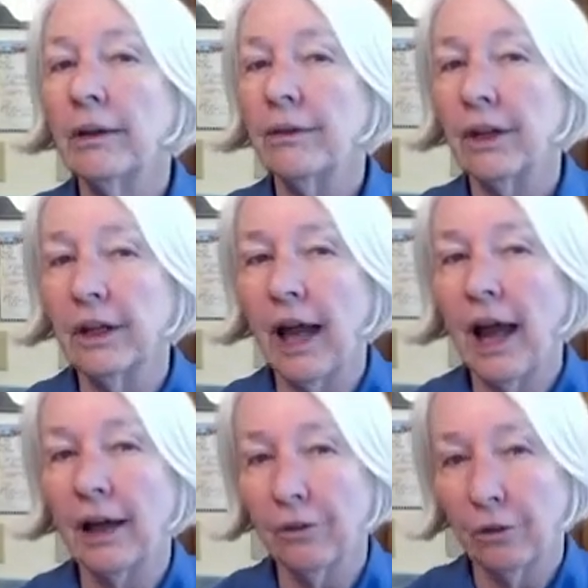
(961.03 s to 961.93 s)
anything
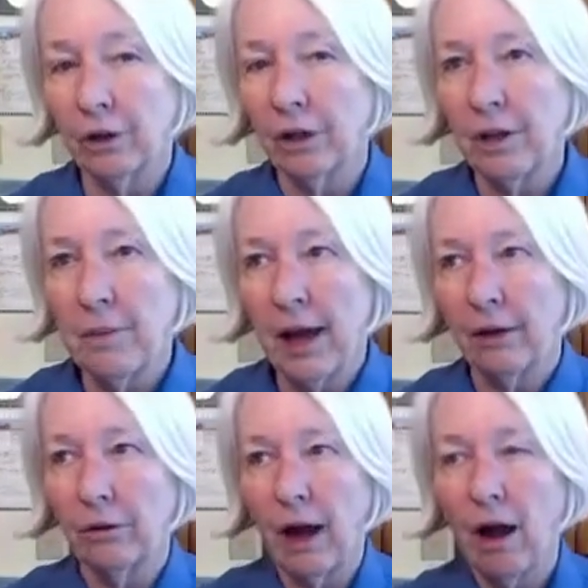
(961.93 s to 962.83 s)
accurately
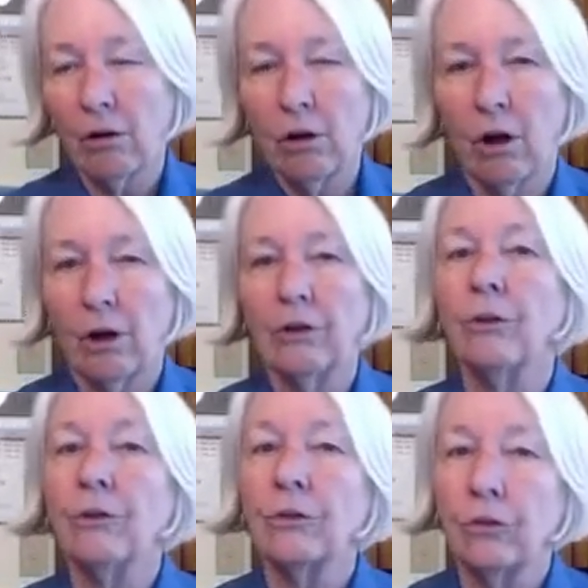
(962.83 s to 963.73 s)
about her alcohol
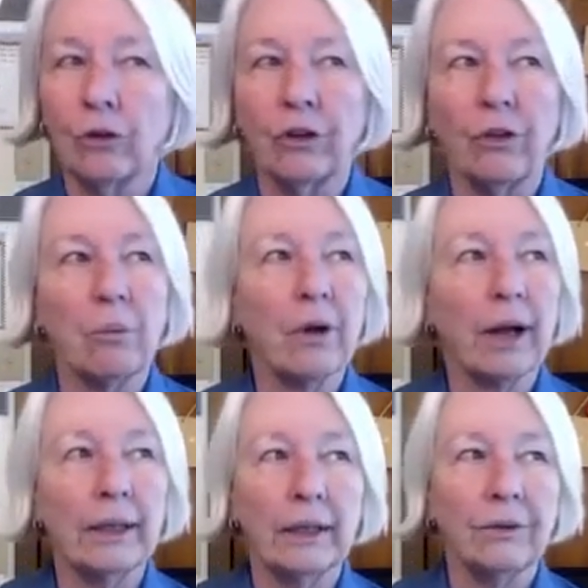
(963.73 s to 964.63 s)
use during the
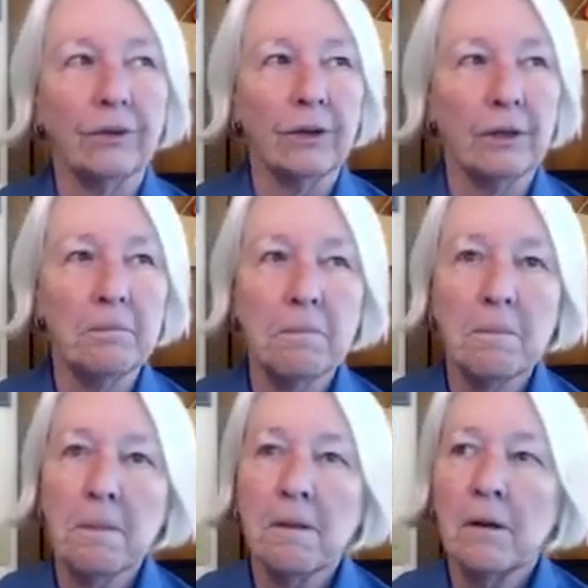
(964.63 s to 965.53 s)
pregnancy.
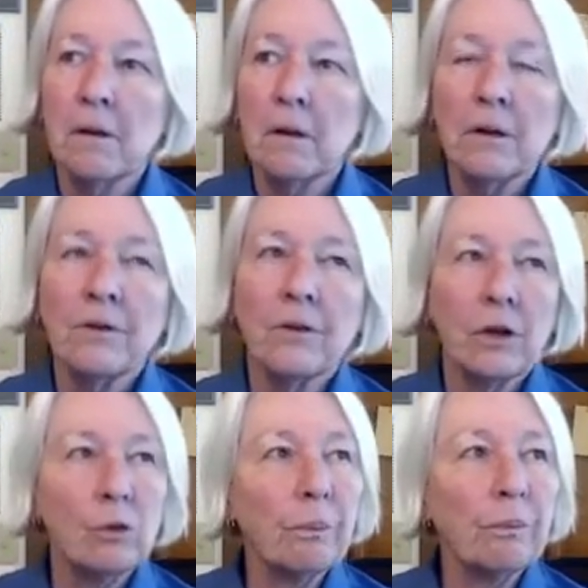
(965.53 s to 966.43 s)

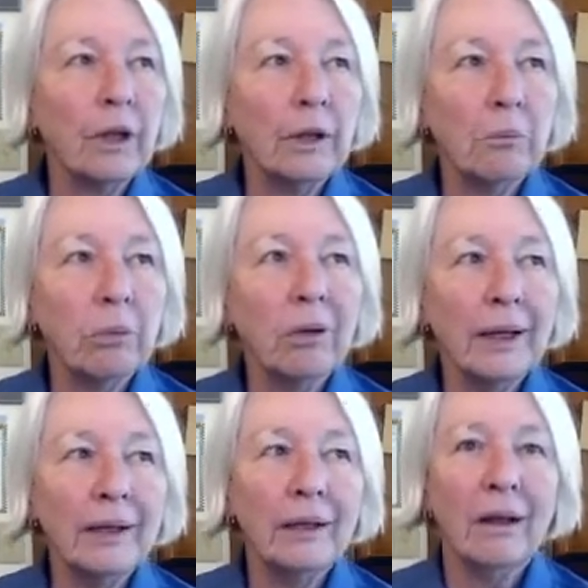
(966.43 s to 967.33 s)
So, in
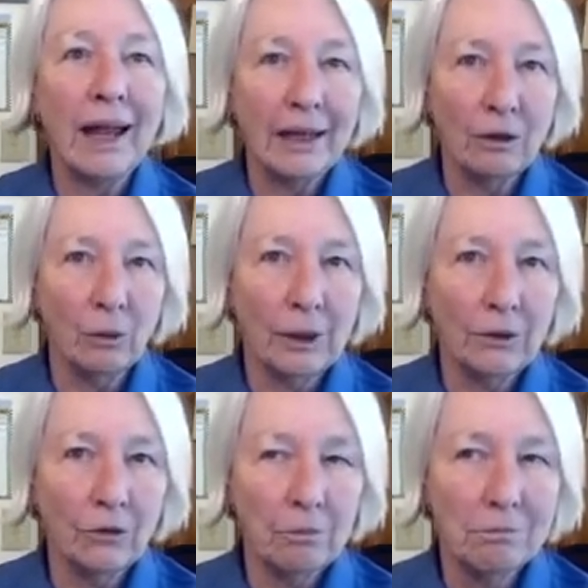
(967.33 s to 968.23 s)
plain
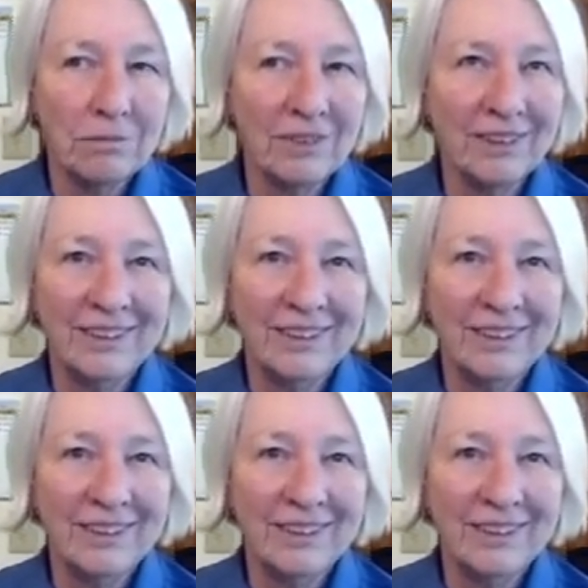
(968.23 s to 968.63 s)
language,